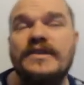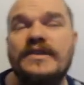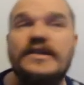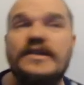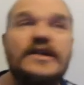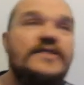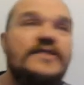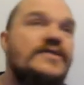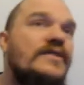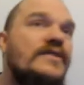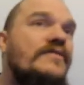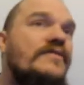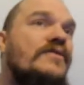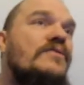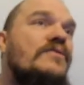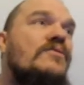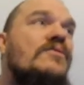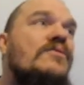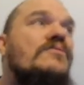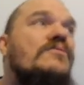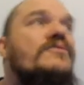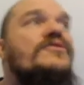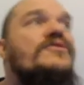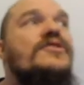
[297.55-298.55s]
There's nothing
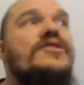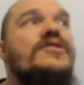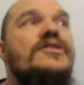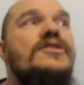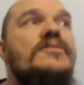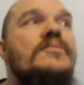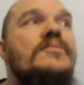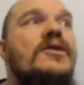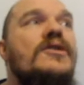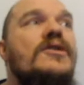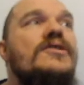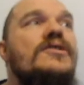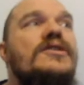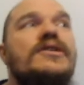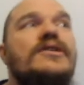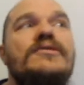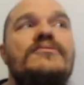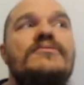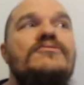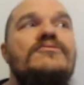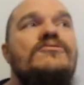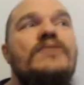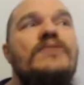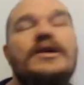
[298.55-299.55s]
wrong with turning them on, they're
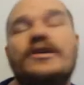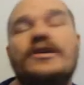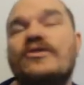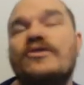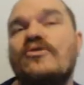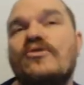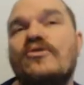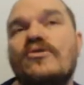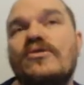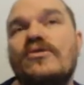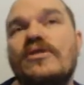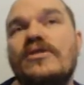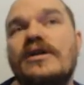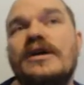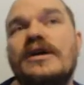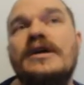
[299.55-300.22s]
quite cool.